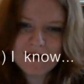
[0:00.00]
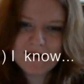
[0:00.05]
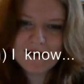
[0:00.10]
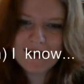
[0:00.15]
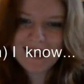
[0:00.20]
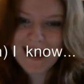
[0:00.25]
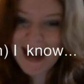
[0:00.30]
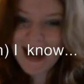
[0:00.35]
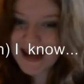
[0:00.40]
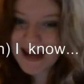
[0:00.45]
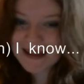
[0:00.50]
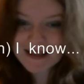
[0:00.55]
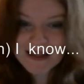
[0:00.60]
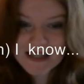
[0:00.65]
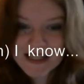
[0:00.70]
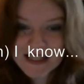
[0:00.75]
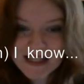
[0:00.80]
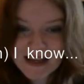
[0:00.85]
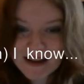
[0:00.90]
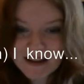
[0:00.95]
I hate this
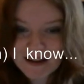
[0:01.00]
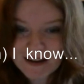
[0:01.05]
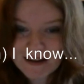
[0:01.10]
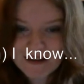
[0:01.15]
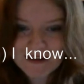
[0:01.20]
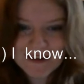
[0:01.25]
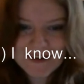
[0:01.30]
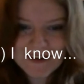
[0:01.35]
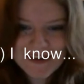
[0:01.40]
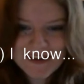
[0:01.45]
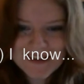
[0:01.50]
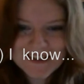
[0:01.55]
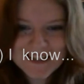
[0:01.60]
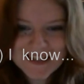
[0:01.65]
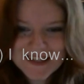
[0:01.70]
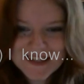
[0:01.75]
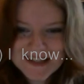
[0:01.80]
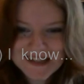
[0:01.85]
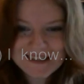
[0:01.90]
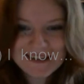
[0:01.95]
saga.
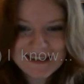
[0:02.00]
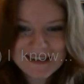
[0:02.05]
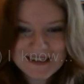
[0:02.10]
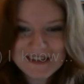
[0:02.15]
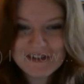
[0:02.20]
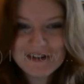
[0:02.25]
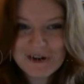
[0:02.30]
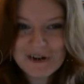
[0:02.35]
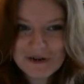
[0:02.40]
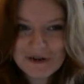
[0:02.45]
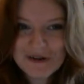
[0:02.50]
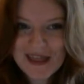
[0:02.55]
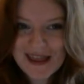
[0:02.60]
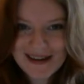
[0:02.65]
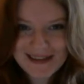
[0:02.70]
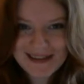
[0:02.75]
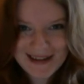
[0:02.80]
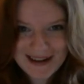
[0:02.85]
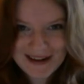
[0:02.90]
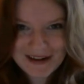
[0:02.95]
Just to let you know
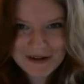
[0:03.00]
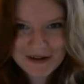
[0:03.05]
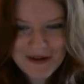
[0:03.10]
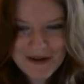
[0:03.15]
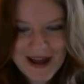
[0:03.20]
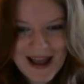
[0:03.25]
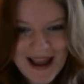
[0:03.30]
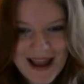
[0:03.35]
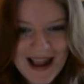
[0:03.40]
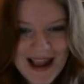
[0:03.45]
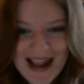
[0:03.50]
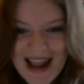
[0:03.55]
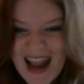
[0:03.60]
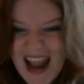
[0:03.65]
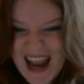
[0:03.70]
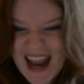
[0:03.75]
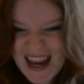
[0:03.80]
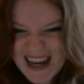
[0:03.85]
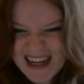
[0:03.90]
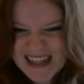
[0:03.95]
that now,
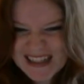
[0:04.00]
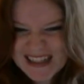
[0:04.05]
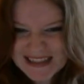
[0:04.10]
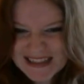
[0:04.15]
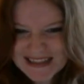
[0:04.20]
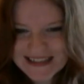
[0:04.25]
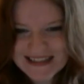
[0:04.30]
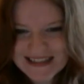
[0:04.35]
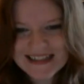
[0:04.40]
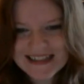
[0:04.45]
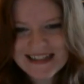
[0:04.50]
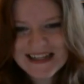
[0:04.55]
I hate it.